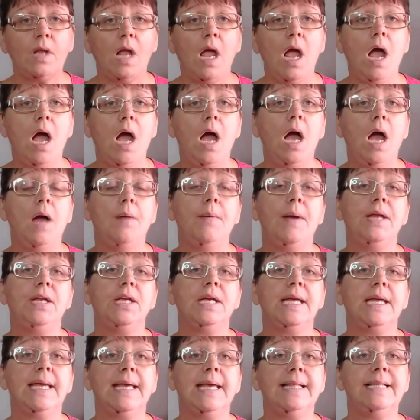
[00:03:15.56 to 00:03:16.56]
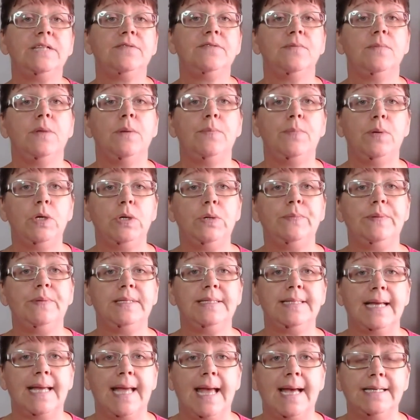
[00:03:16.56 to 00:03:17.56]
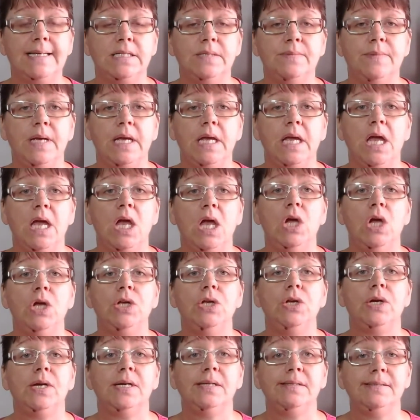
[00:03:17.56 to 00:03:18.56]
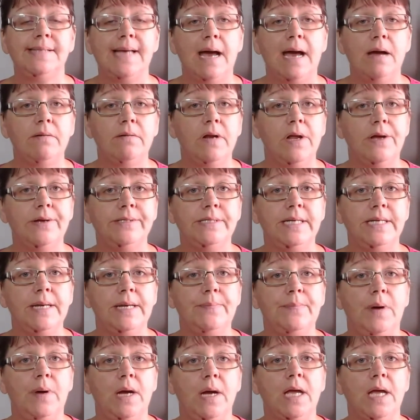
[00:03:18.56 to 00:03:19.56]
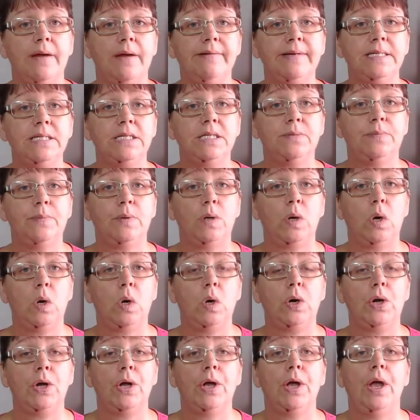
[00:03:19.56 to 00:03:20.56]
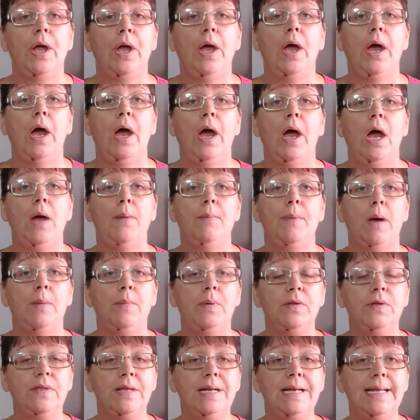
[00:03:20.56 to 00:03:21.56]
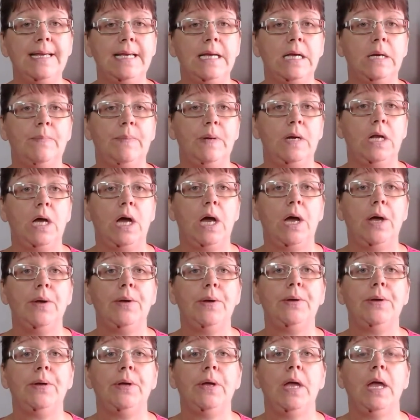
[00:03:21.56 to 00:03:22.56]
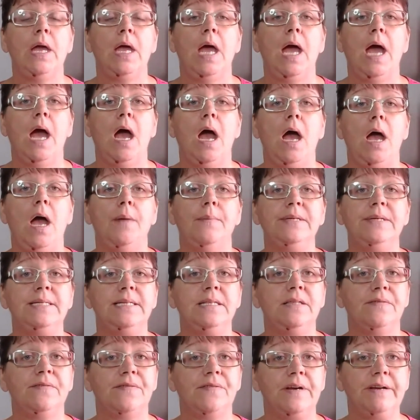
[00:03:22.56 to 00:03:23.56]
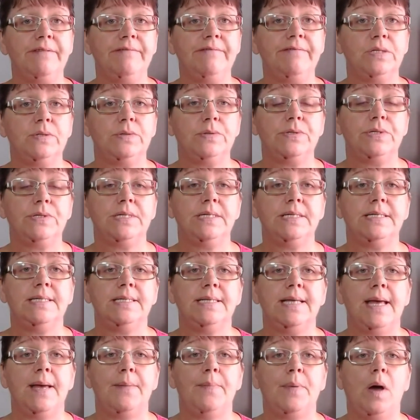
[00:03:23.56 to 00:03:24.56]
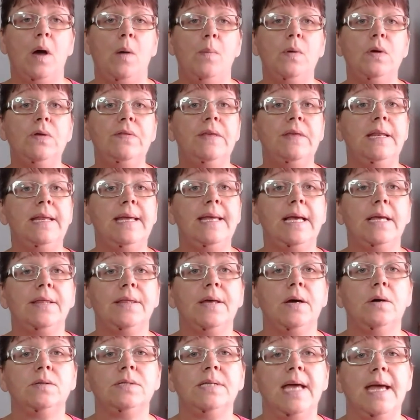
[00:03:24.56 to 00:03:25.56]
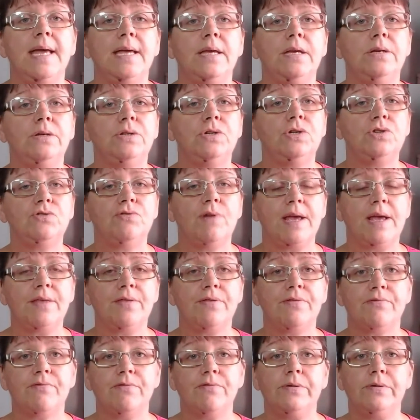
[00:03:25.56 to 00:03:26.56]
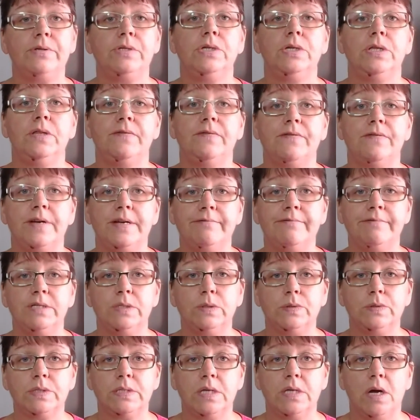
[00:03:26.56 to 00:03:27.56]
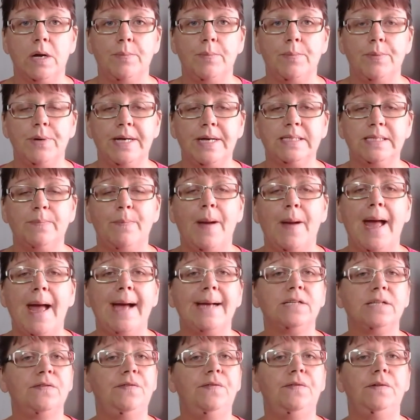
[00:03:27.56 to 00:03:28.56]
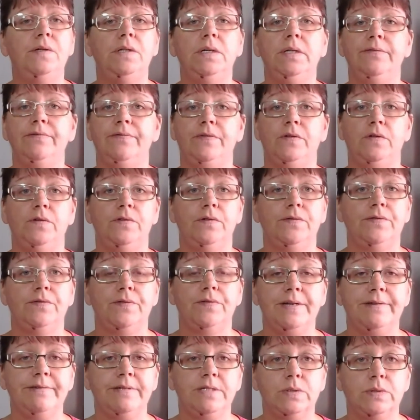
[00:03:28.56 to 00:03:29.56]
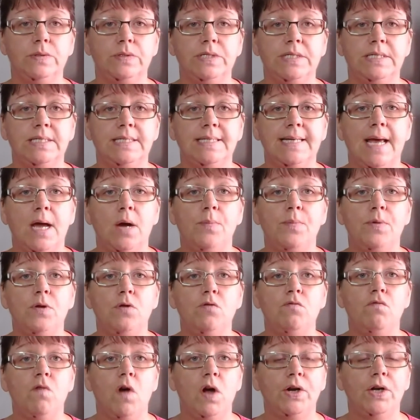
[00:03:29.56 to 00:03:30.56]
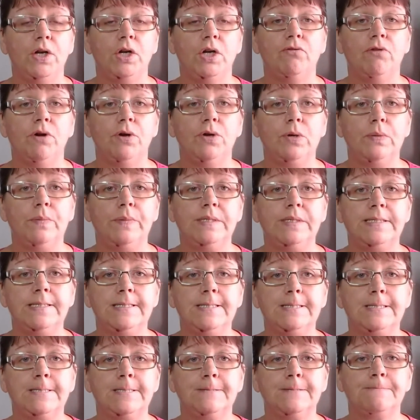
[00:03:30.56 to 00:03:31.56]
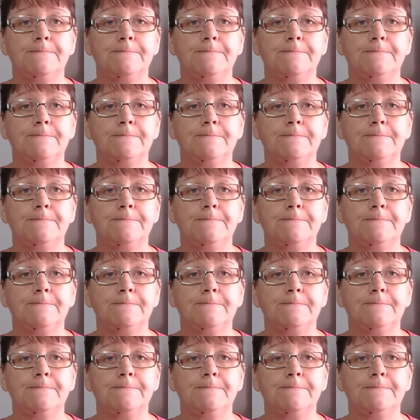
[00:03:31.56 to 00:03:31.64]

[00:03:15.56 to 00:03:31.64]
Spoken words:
And you can get this from the Balloon Biz Academy. You can download it by going to the blog. I'll put the link below. It's in the free resources there, but I'll put the link that will take you straight through to the free resource library. It's packed full of free resources to help you run and grow your business.